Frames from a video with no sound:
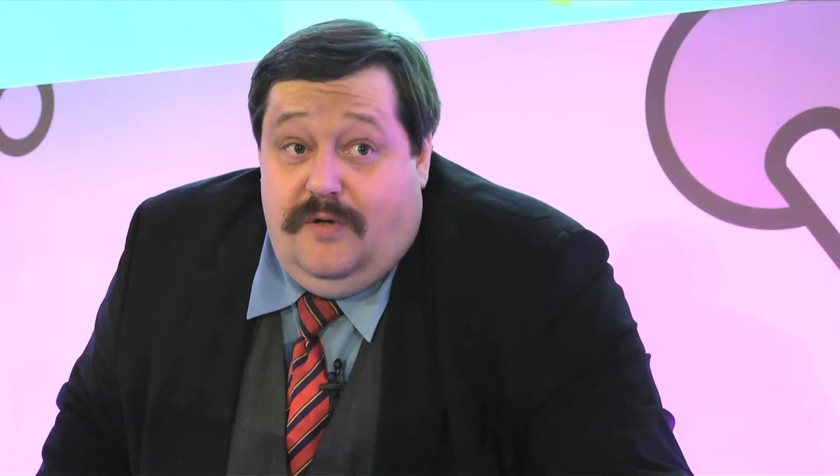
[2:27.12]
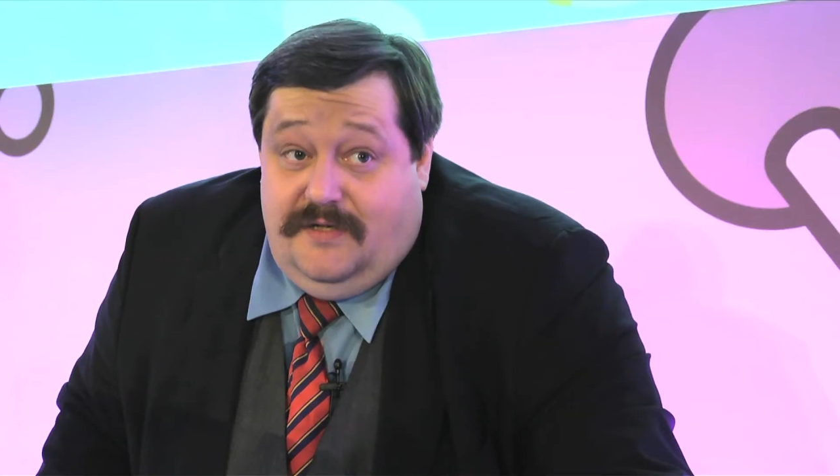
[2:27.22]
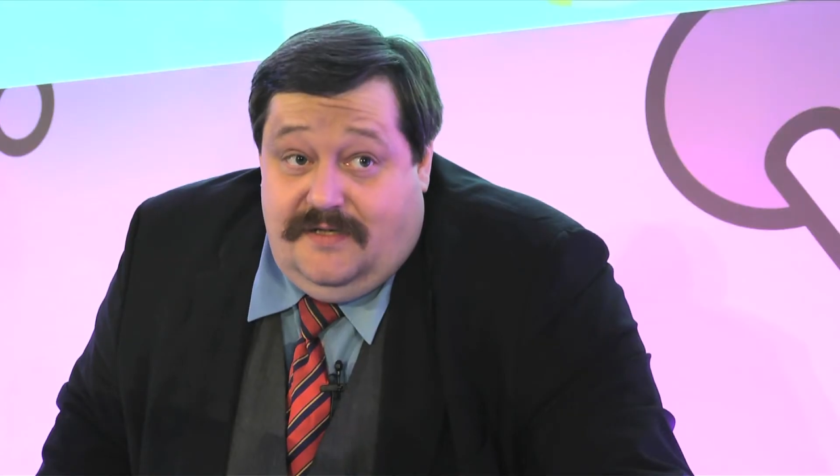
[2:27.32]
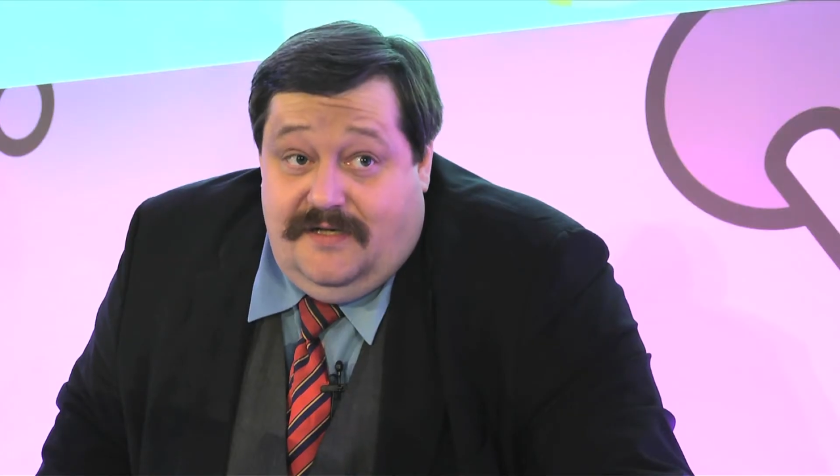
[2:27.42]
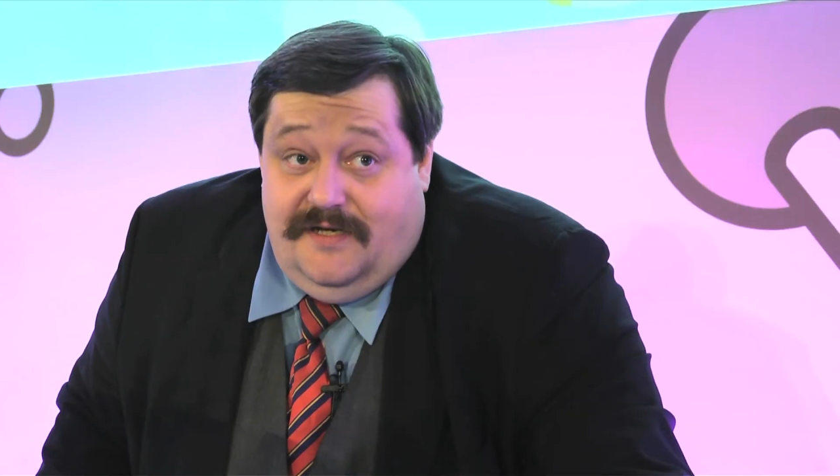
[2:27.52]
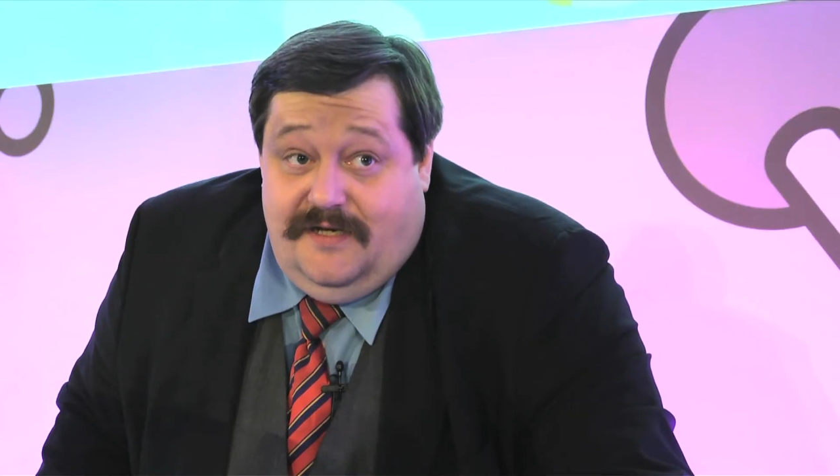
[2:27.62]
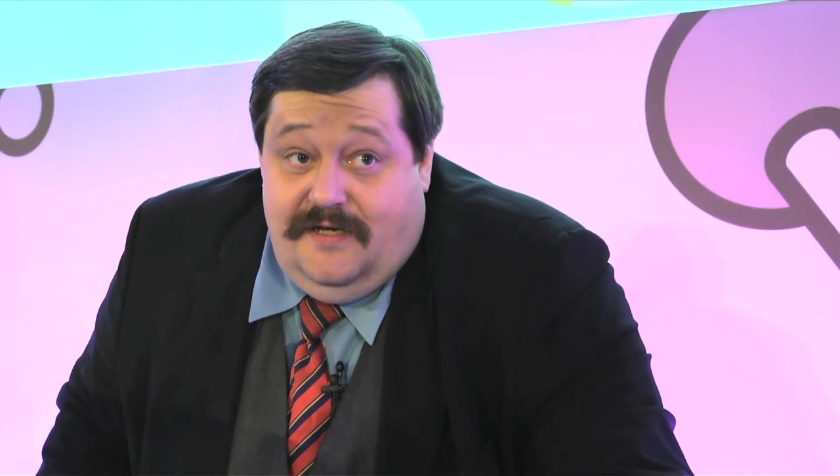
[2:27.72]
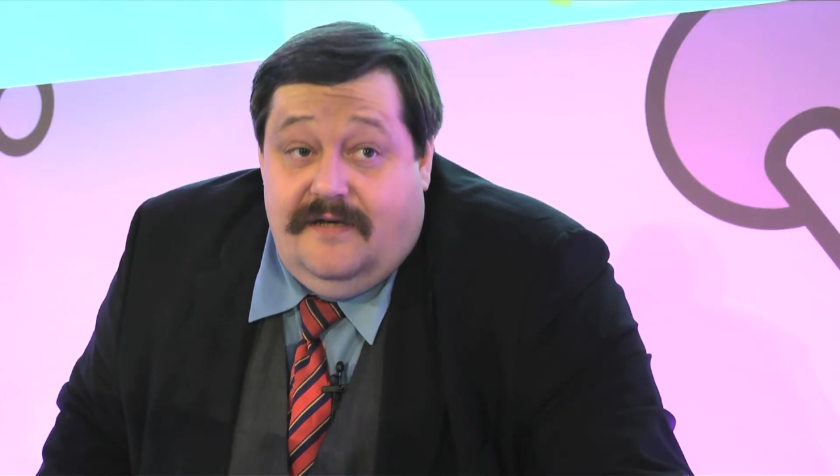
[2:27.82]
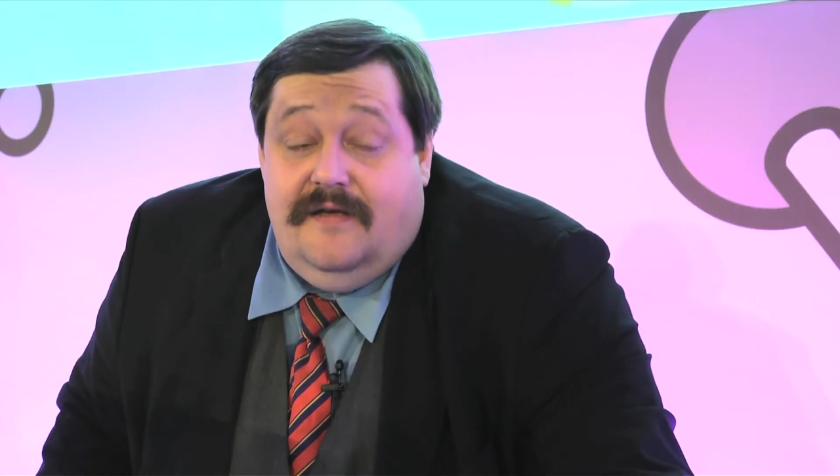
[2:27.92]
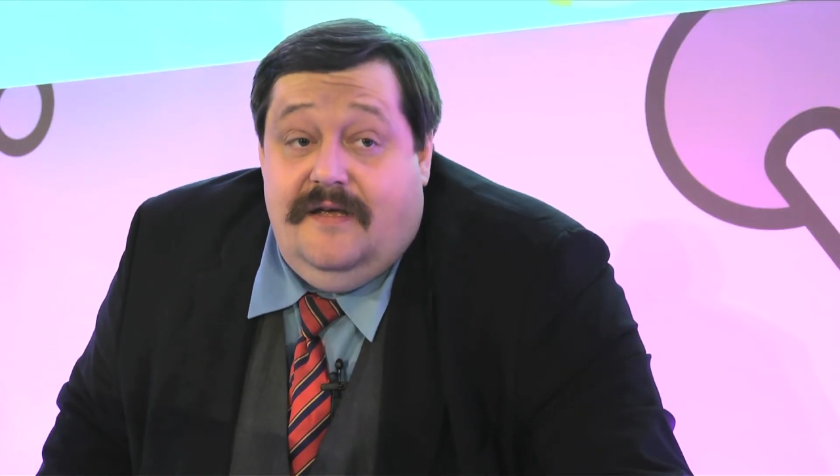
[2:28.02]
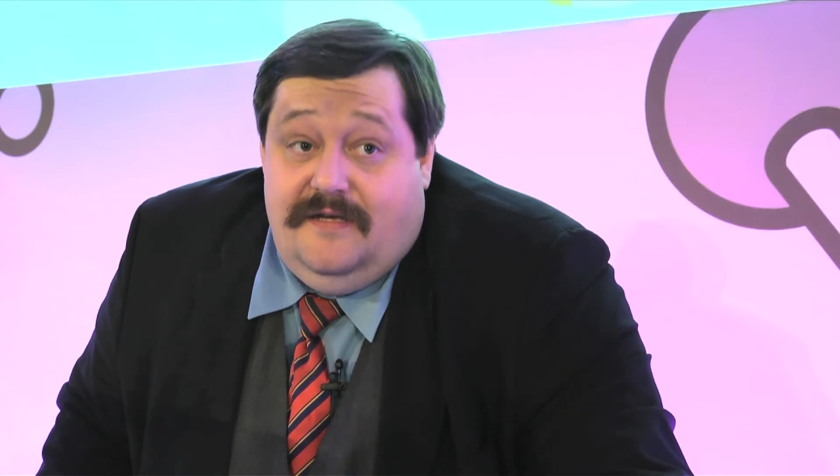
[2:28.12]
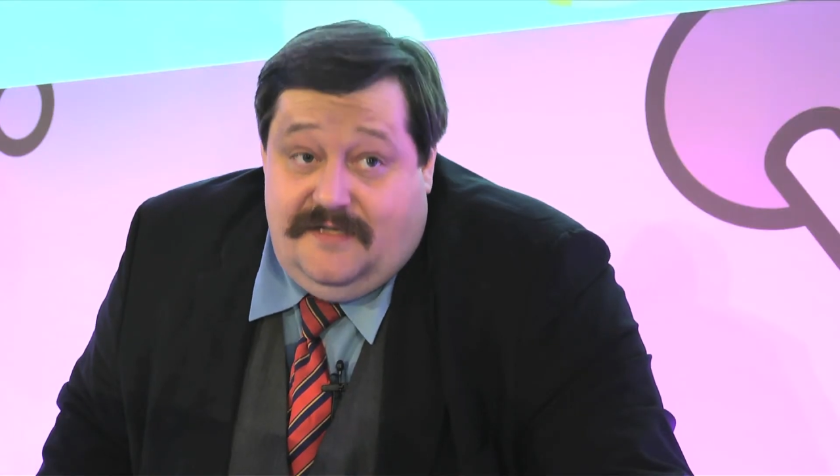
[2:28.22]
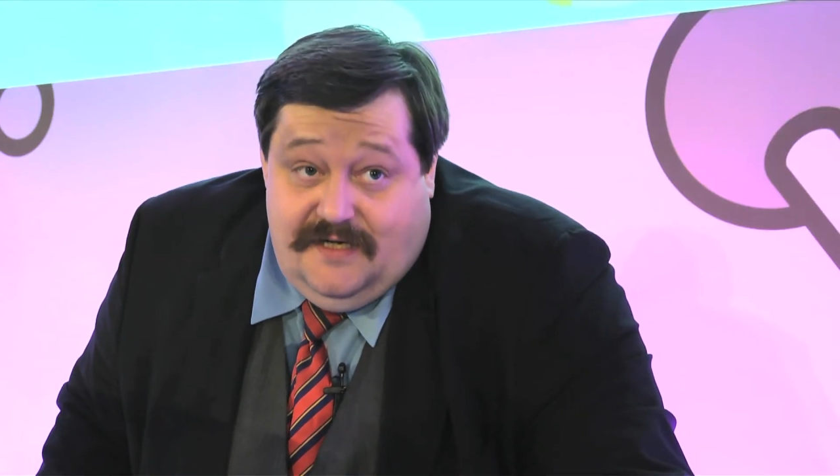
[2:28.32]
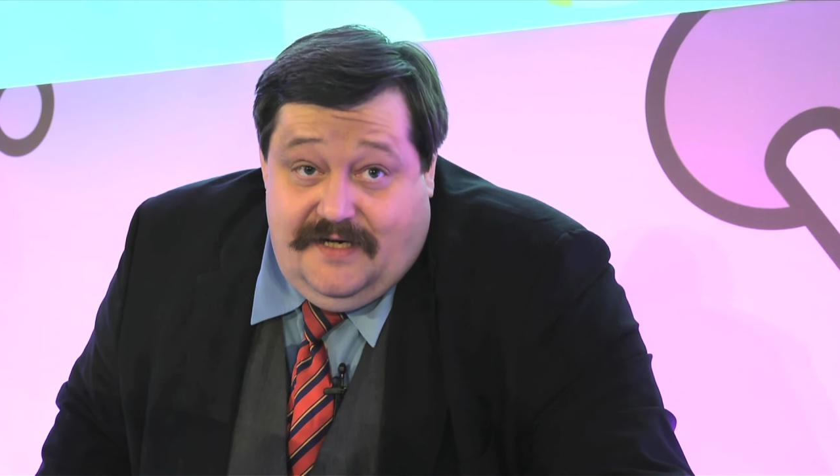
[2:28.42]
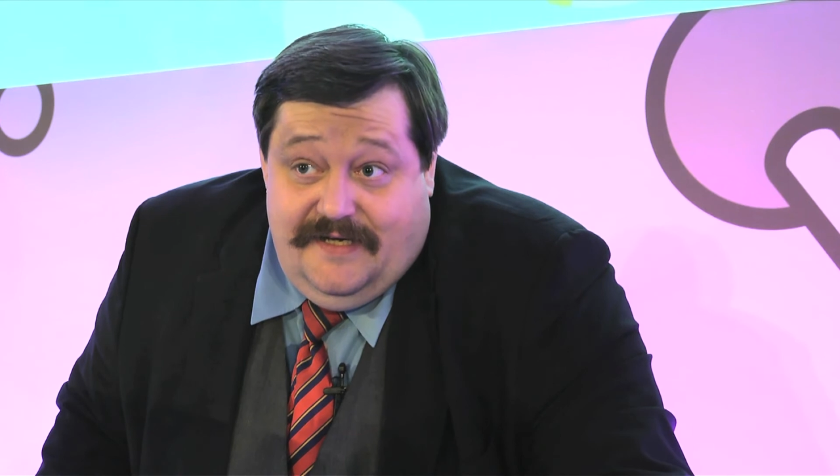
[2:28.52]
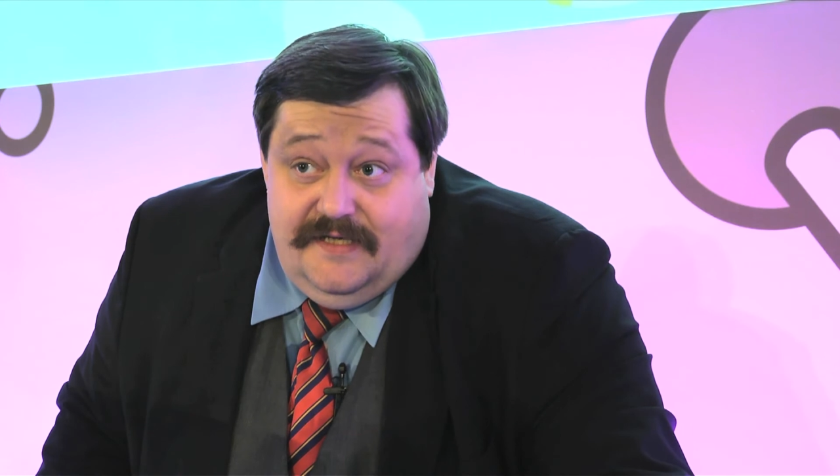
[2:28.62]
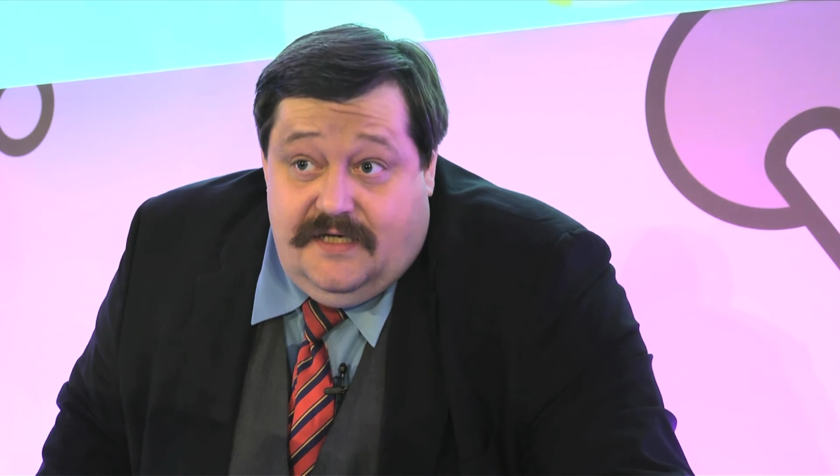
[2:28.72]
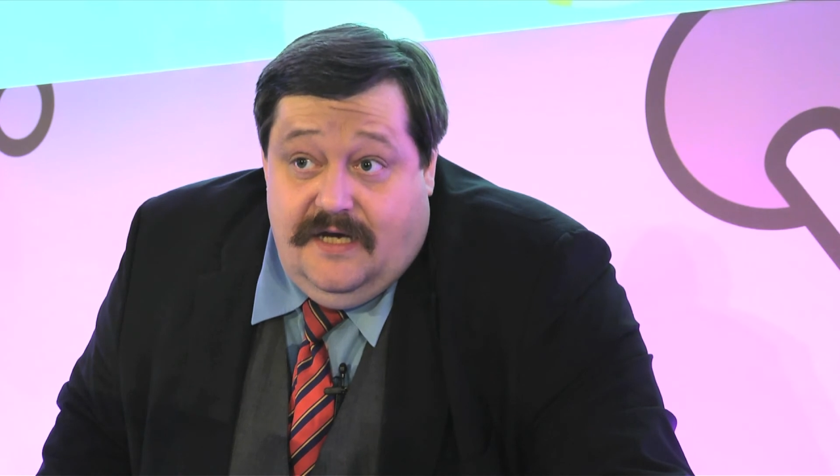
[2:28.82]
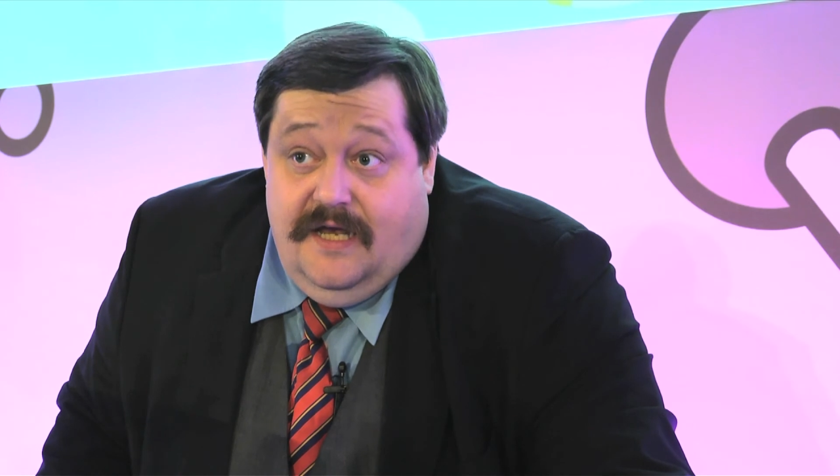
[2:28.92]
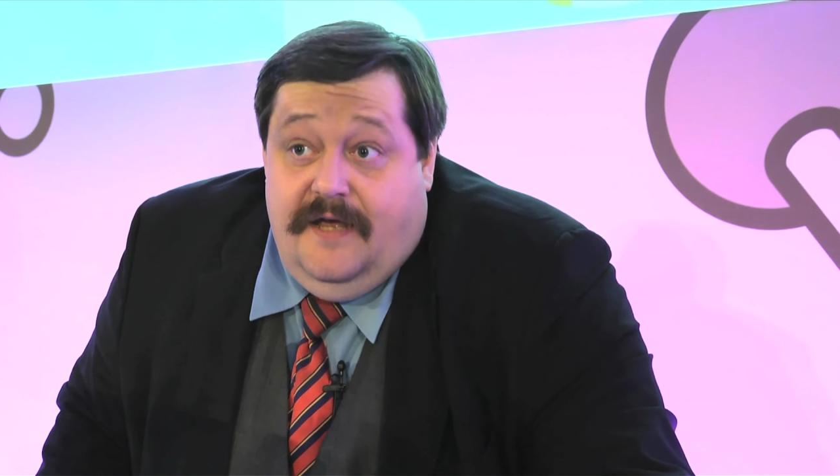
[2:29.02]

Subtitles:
will study science,